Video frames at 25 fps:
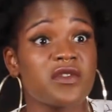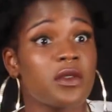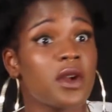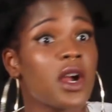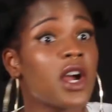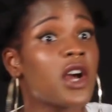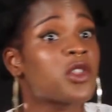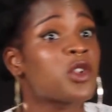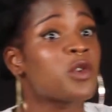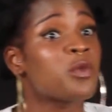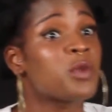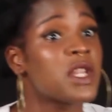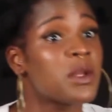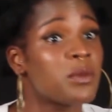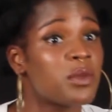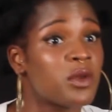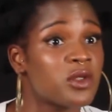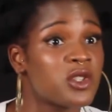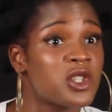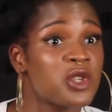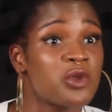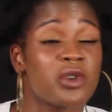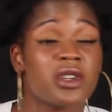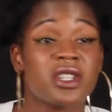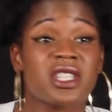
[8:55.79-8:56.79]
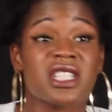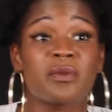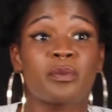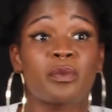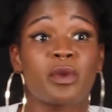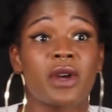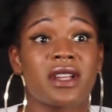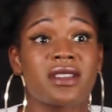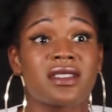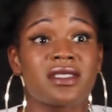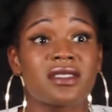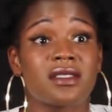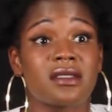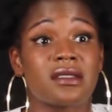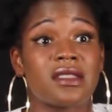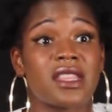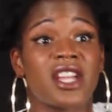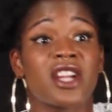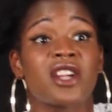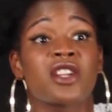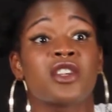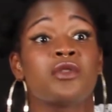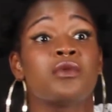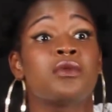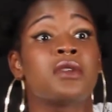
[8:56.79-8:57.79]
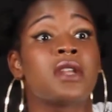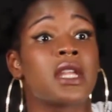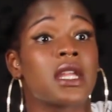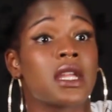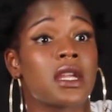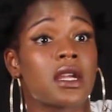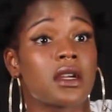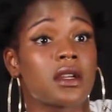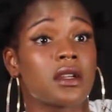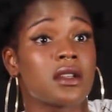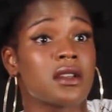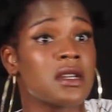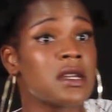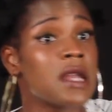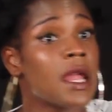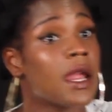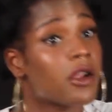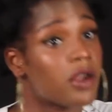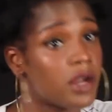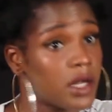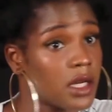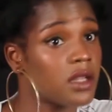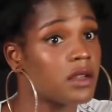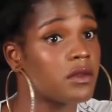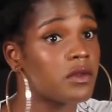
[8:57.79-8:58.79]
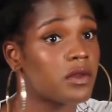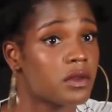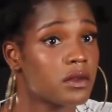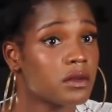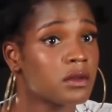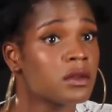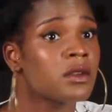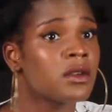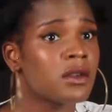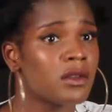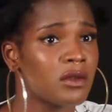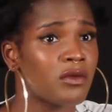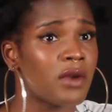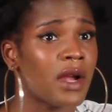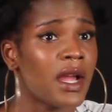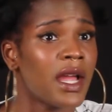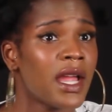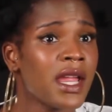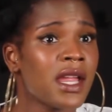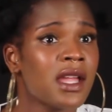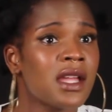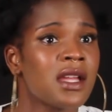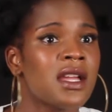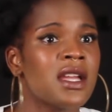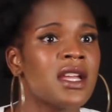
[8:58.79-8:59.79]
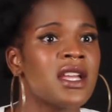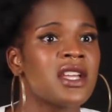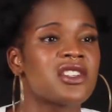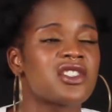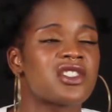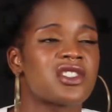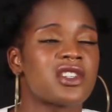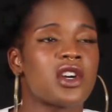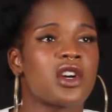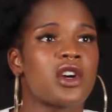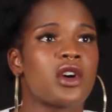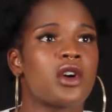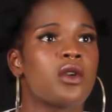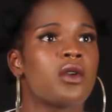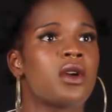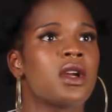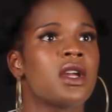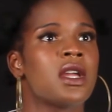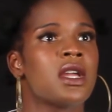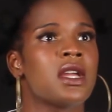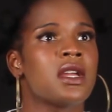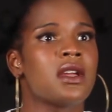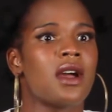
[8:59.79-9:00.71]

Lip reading: for other people to express their unique narrative, right? So